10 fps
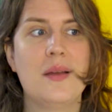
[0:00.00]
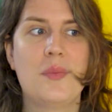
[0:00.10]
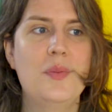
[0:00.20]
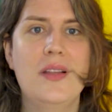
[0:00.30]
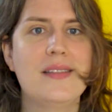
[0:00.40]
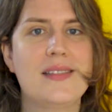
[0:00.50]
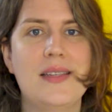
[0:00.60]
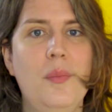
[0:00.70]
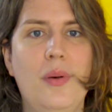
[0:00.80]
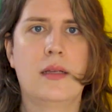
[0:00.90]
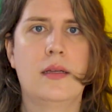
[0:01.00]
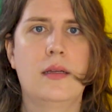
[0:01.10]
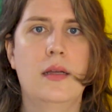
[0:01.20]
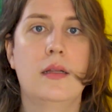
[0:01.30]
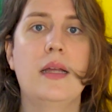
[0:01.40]
People aren't
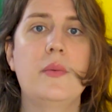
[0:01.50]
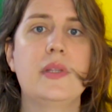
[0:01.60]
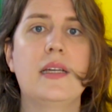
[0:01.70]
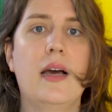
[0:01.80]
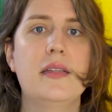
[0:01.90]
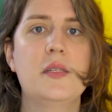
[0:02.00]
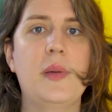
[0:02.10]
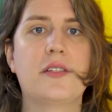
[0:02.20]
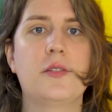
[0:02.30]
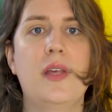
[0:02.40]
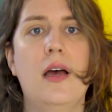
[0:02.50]
simple. Like with the colour spectrum,